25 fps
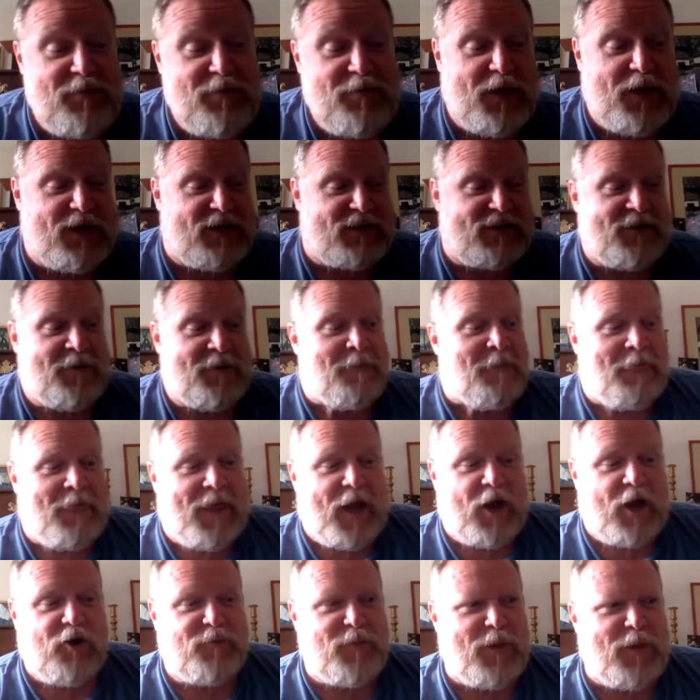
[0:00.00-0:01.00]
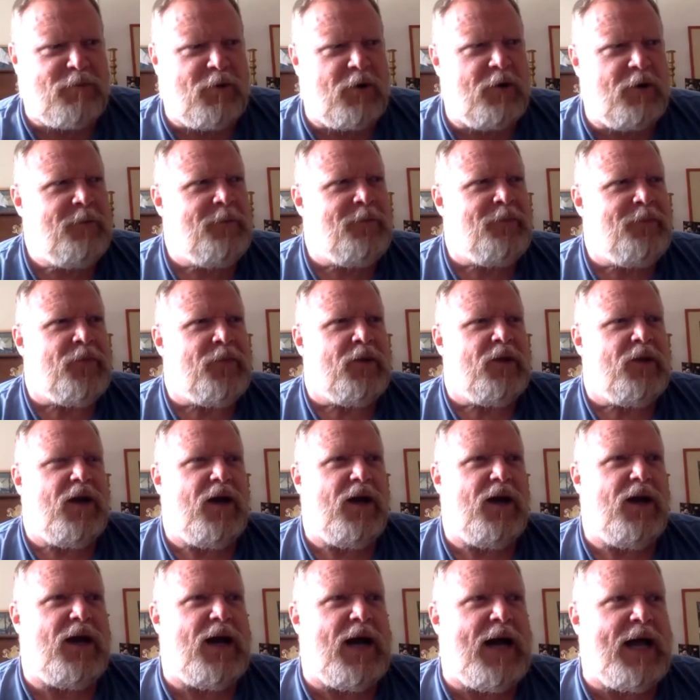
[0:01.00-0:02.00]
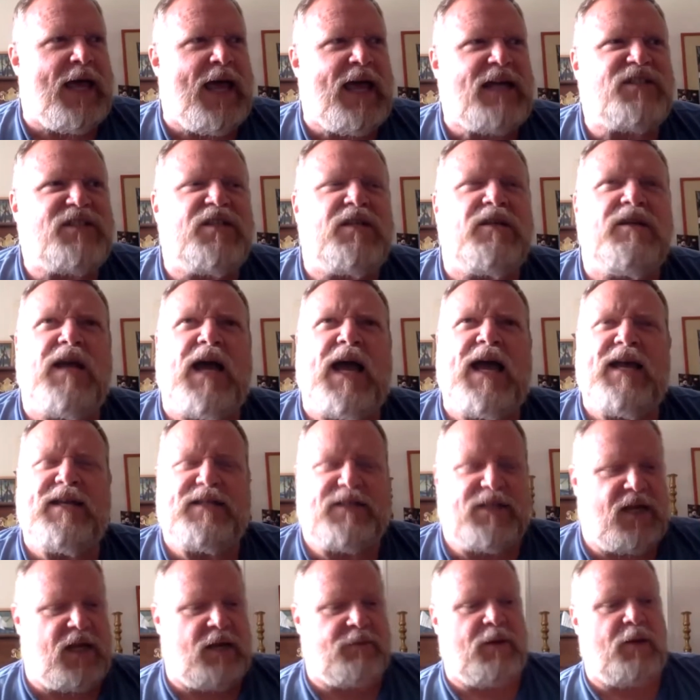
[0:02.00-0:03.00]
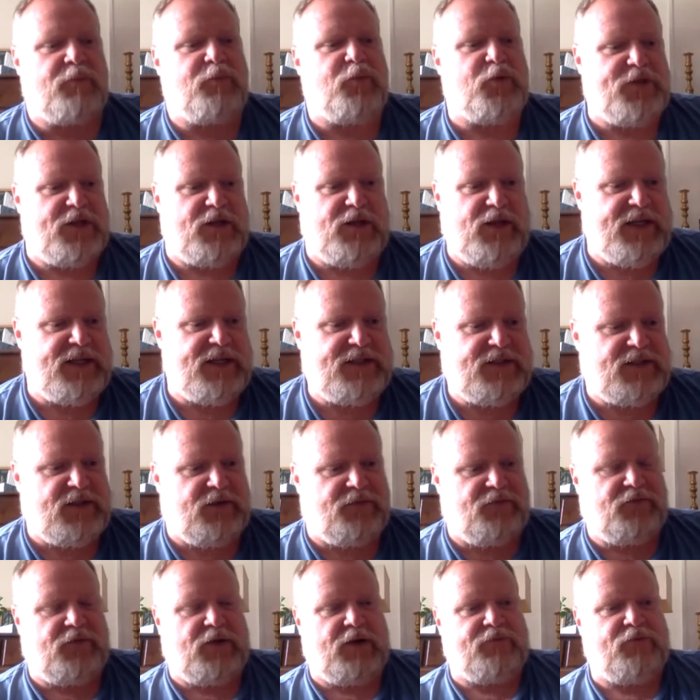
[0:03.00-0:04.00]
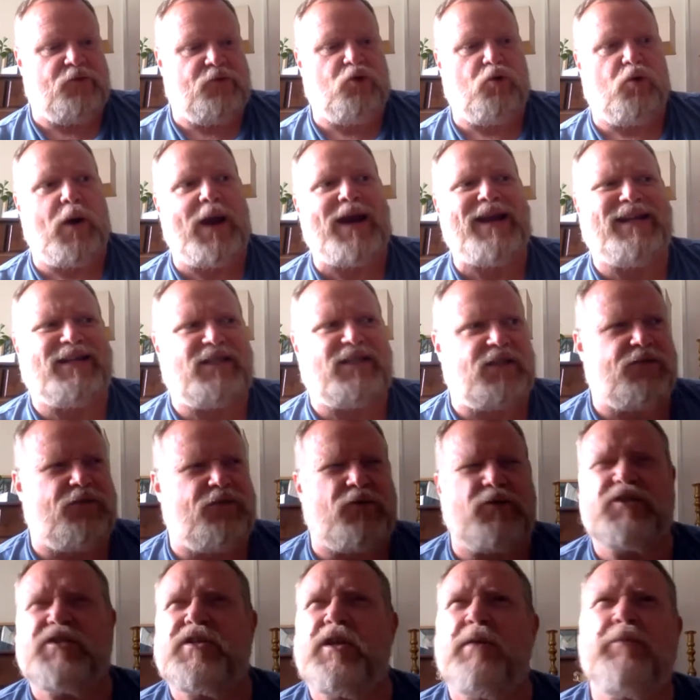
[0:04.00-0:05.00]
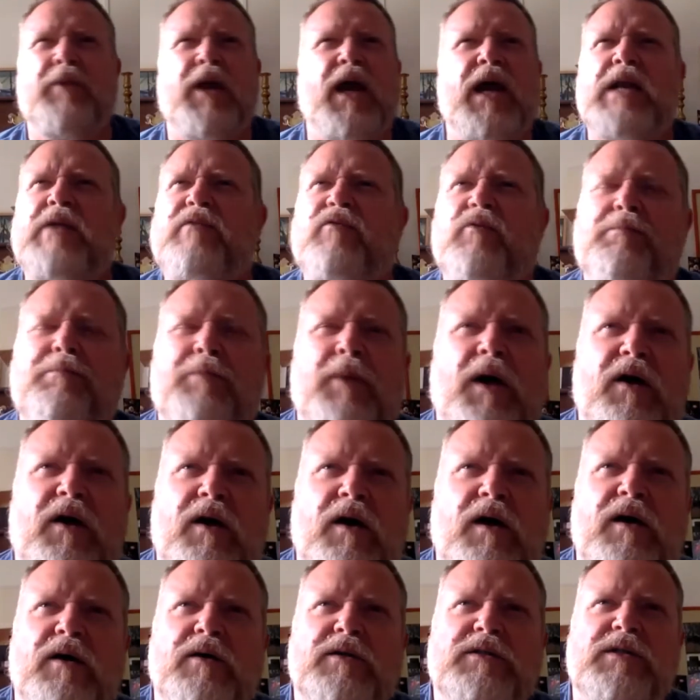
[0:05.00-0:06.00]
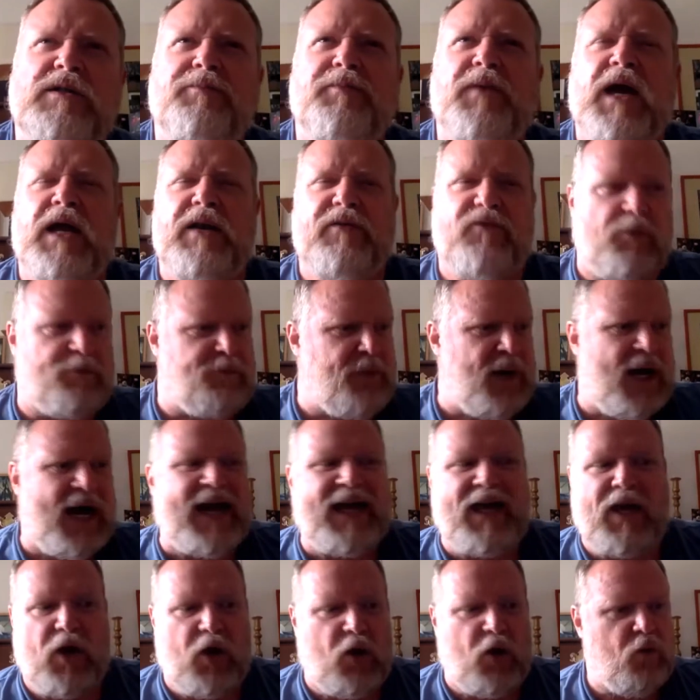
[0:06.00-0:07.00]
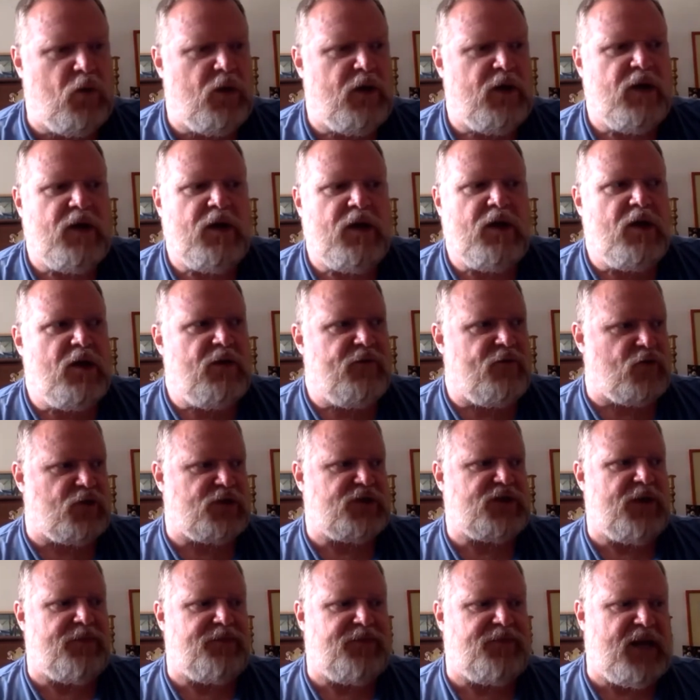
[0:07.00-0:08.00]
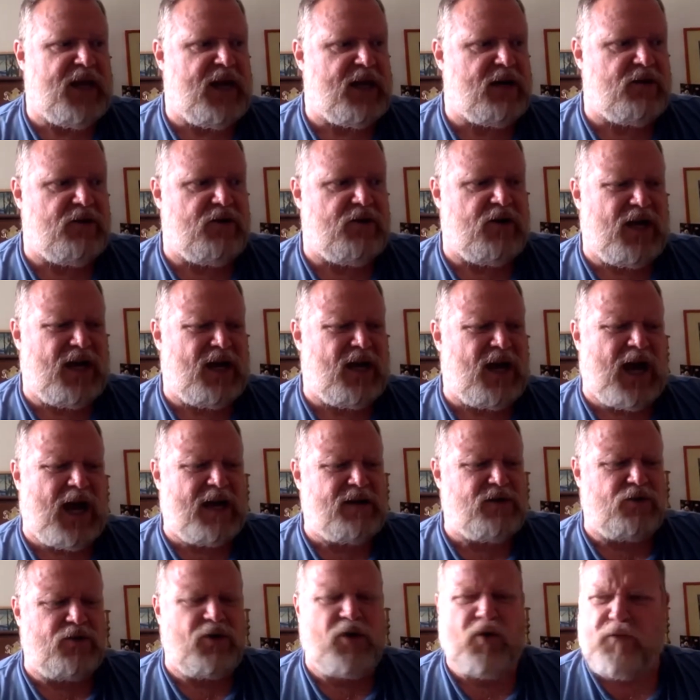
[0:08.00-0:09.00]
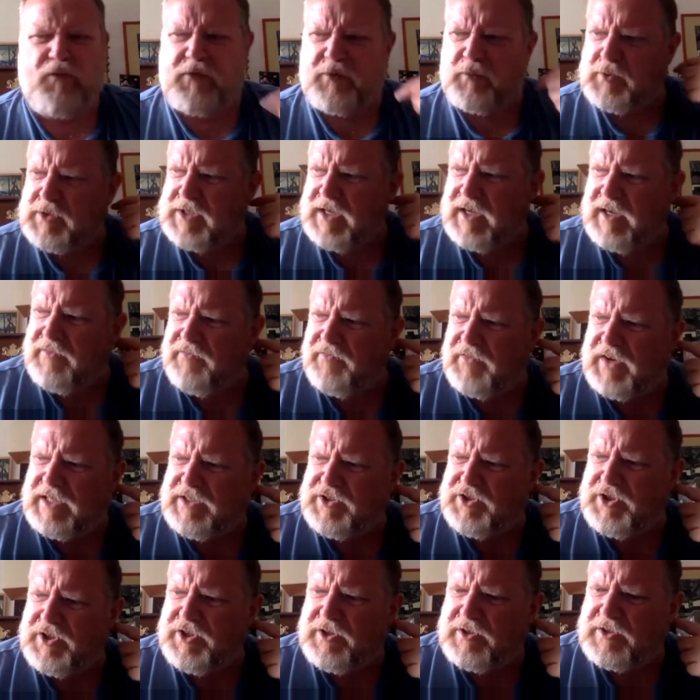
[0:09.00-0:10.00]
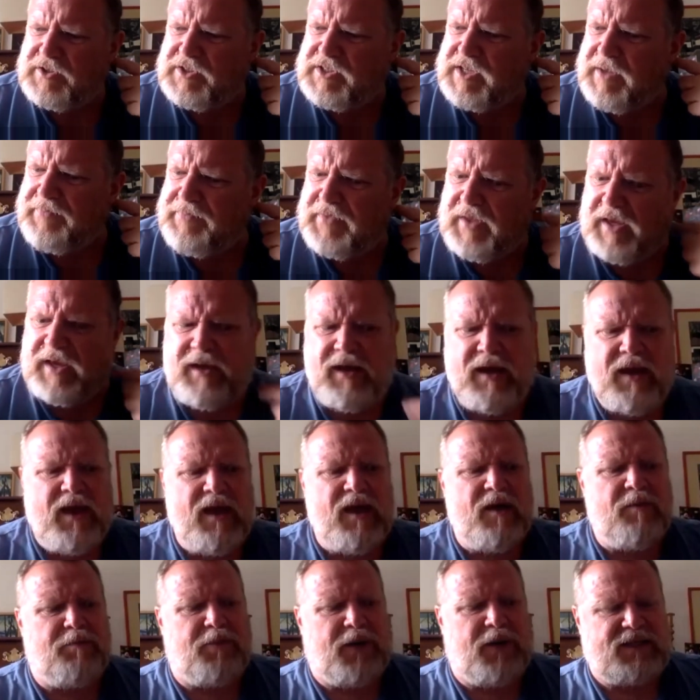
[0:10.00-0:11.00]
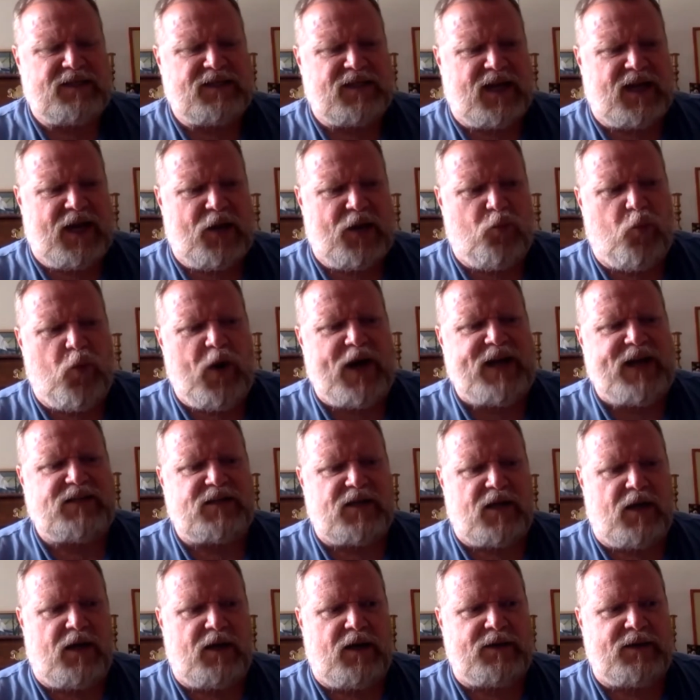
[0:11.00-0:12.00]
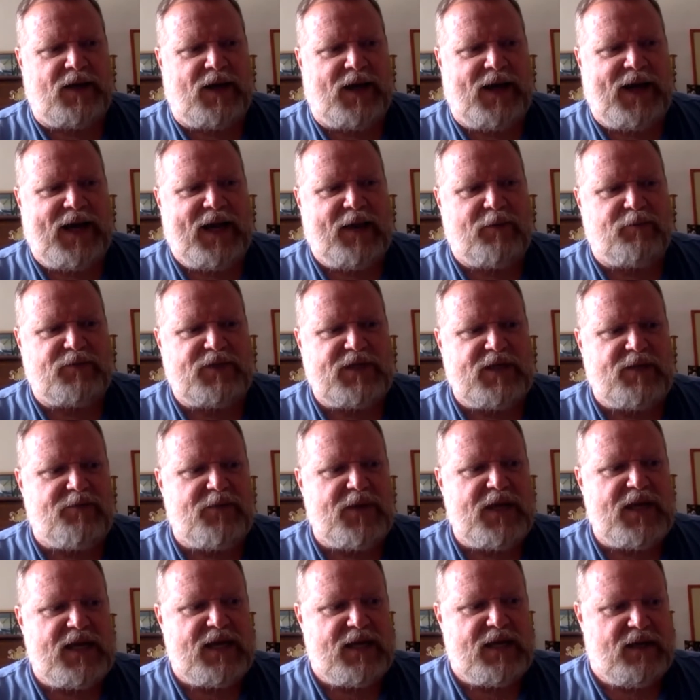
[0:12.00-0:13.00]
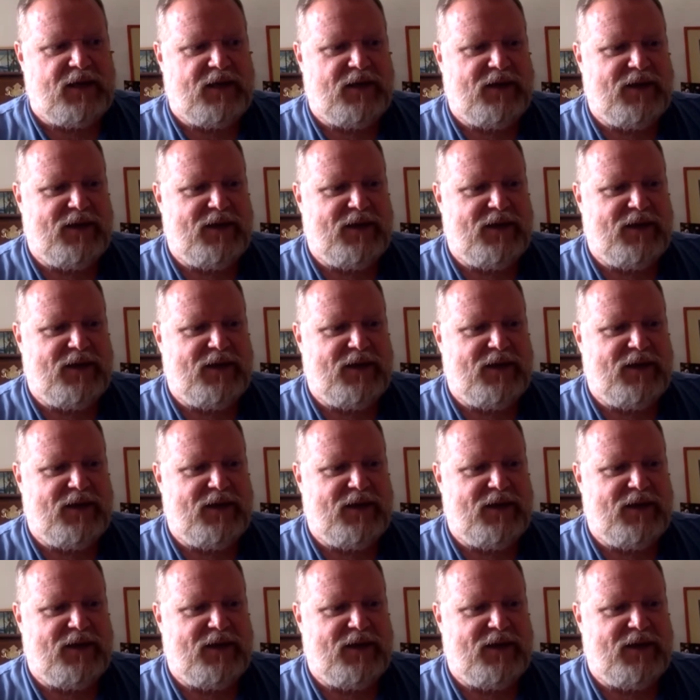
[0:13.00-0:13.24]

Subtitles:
because I remember I had to come up with a list of credits for some kind of a bio for something. I don't know if it was a convention or something, but I went on IMDb,